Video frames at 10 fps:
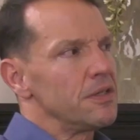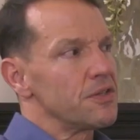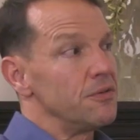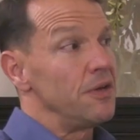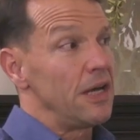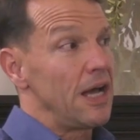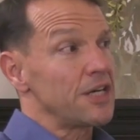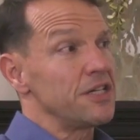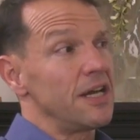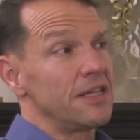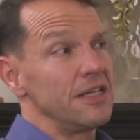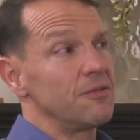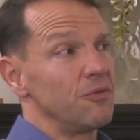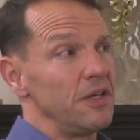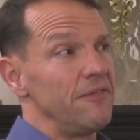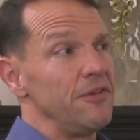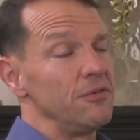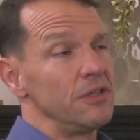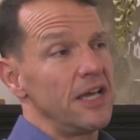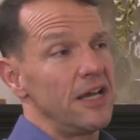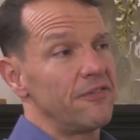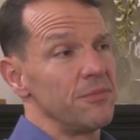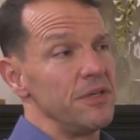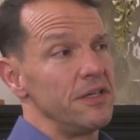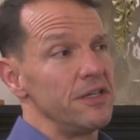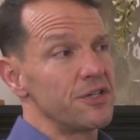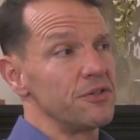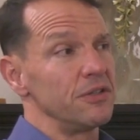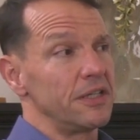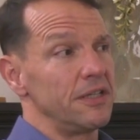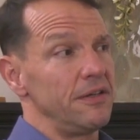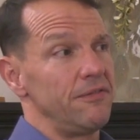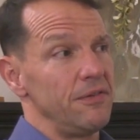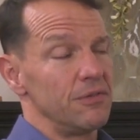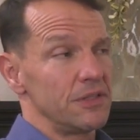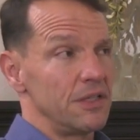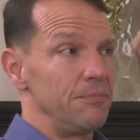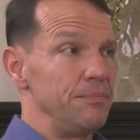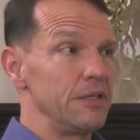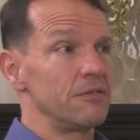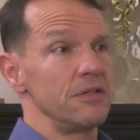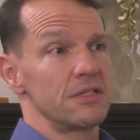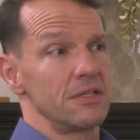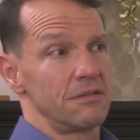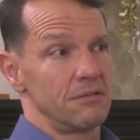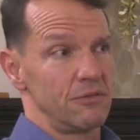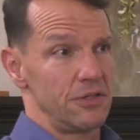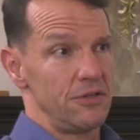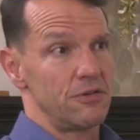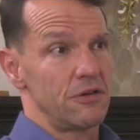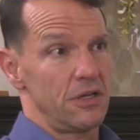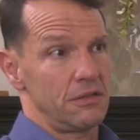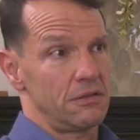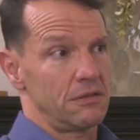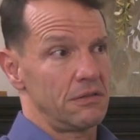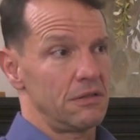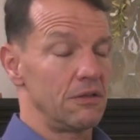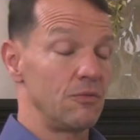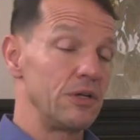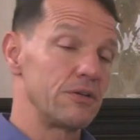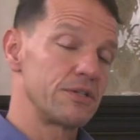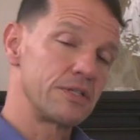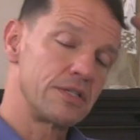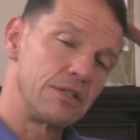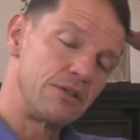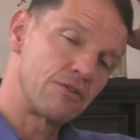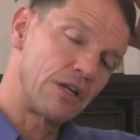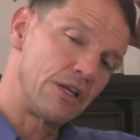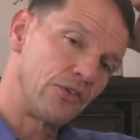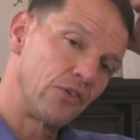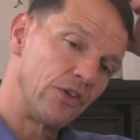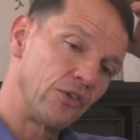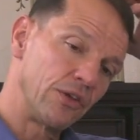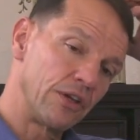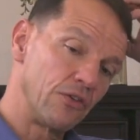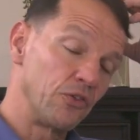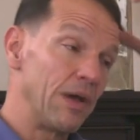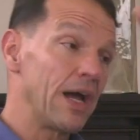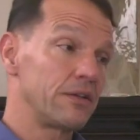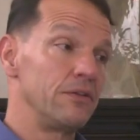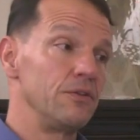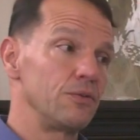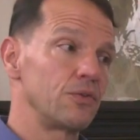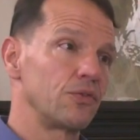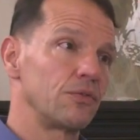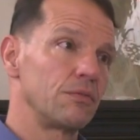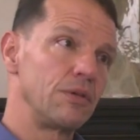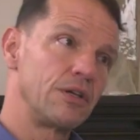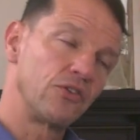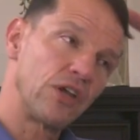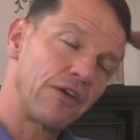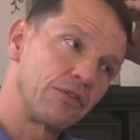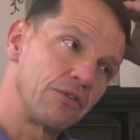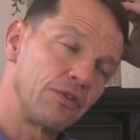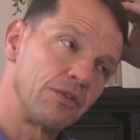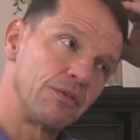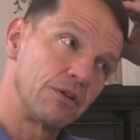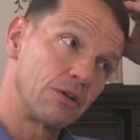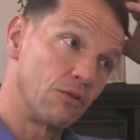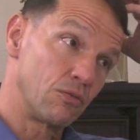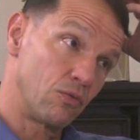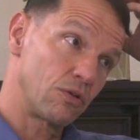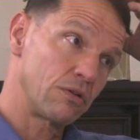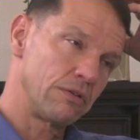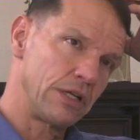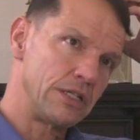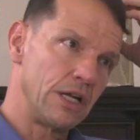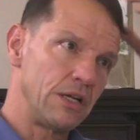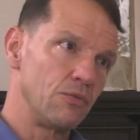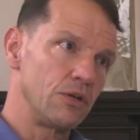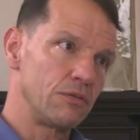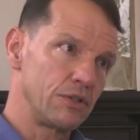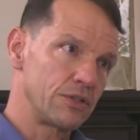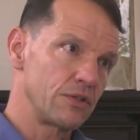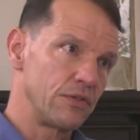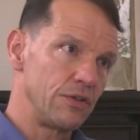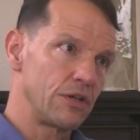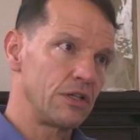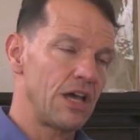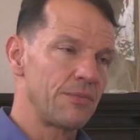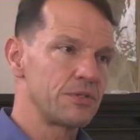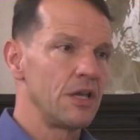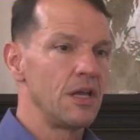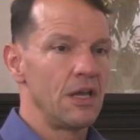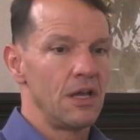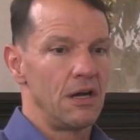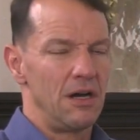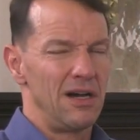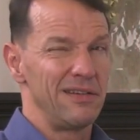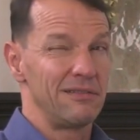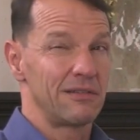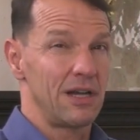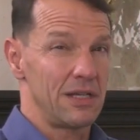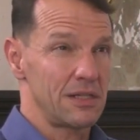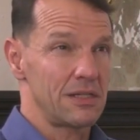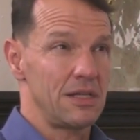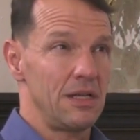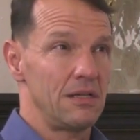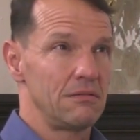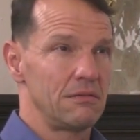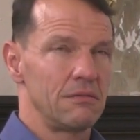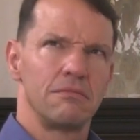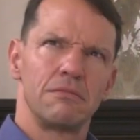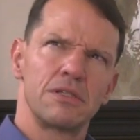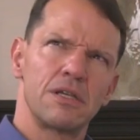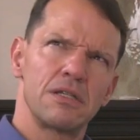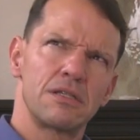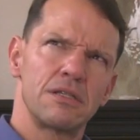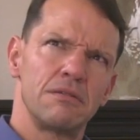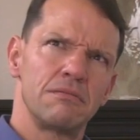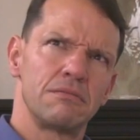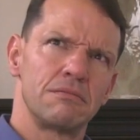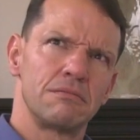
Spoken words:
So actually, I think if you look at it from the initial, if you want the big reason we're in Ukraine, or we are assisting Ukrainians, is it goes back to nukes. Because after the Cold War, 1991, when the Soviet Union collapsed, on Kazakhstan, was it Kazakhstan?